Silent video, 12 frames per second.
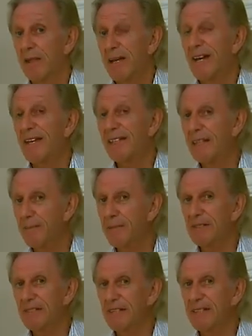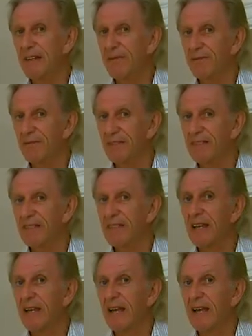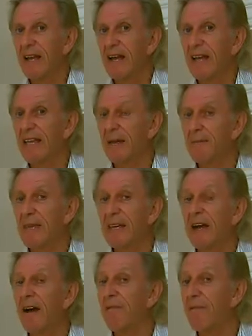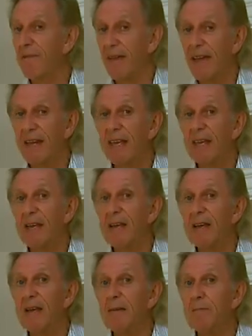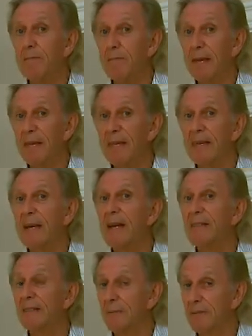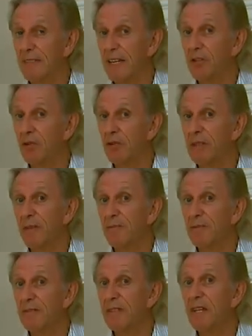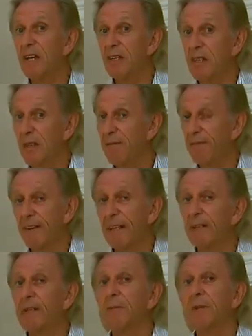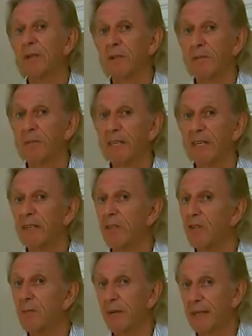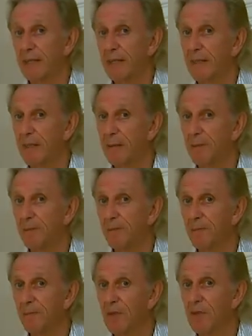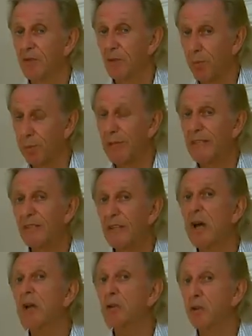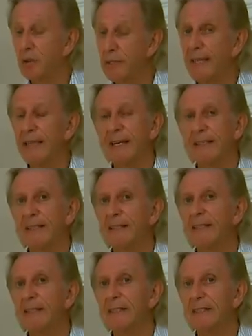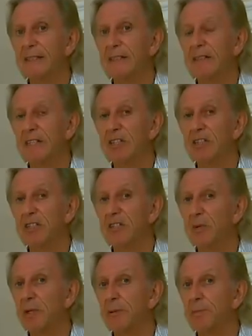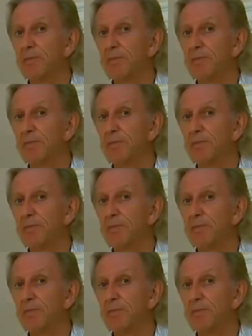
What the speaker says: That 18% difference can make a very big and substantial difference to the final amount of money in your bank account. So please do take that into consideration as well.